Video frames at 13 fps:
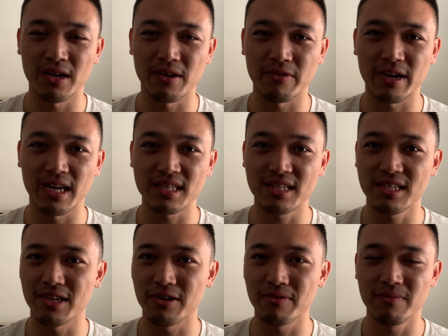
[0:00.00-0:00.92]
All right,
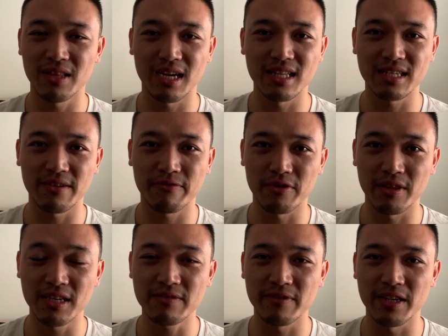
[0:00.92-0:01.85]
so that's it for
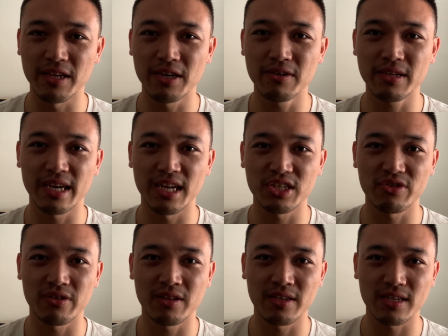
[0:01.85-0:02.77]
this video. Catch
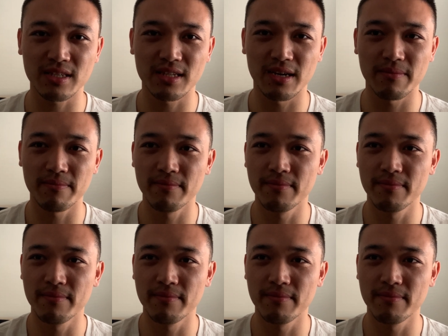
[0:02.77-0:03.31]
you all next time.